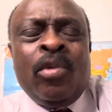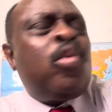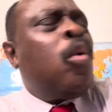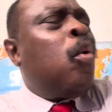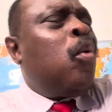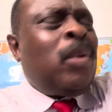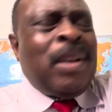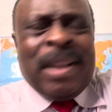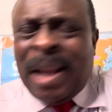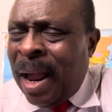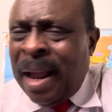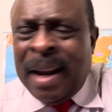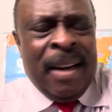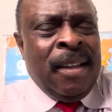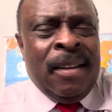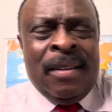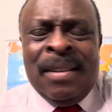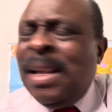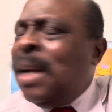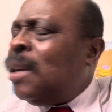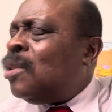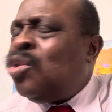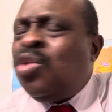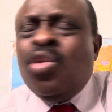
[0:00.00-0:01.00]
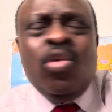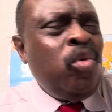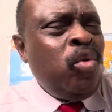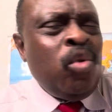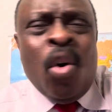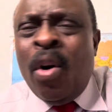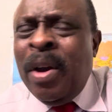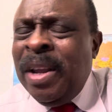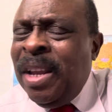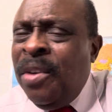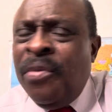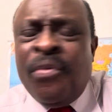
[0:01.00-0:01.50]
Totally. There's
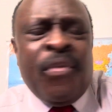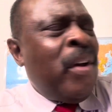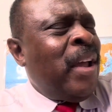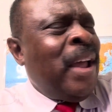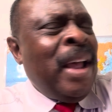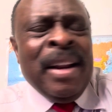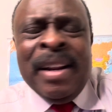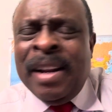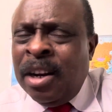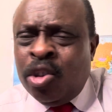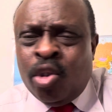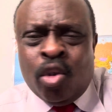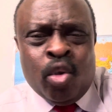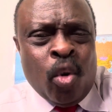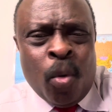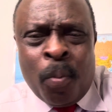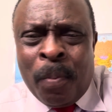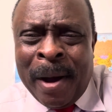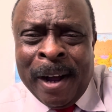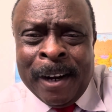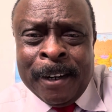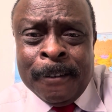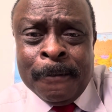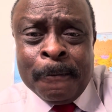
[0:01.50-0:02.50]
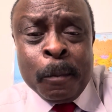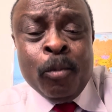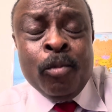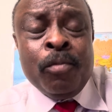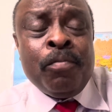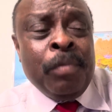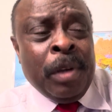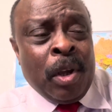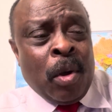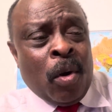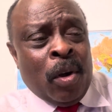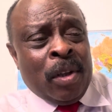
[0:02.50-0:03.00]
no if and there's no but.
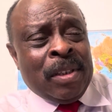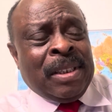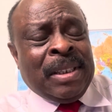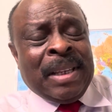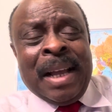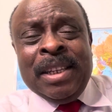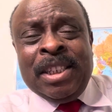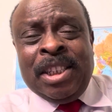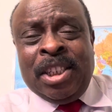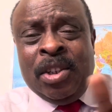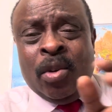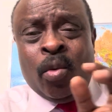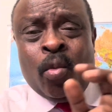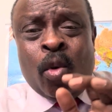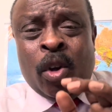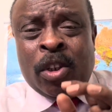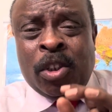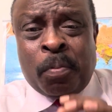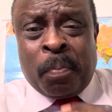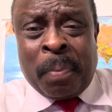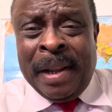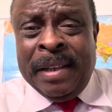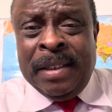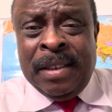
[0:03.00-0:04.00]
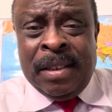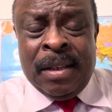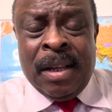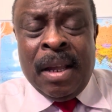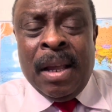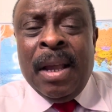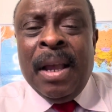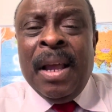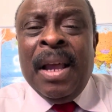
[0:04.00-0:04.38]
Because sanction was placed.